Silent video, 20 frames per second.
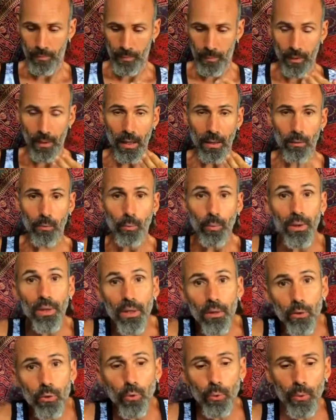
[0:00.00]
that we
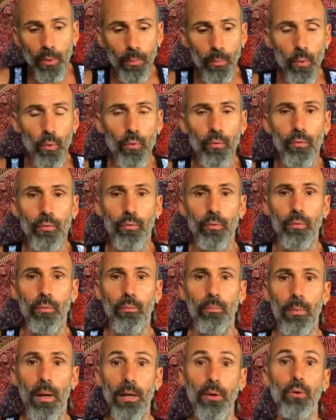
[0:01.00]
need to remove
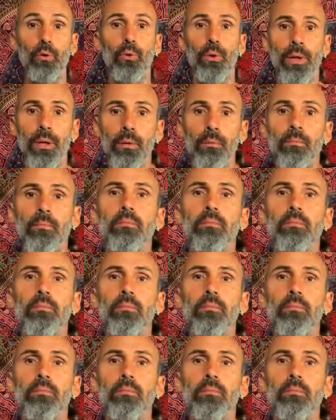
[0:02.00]
by doing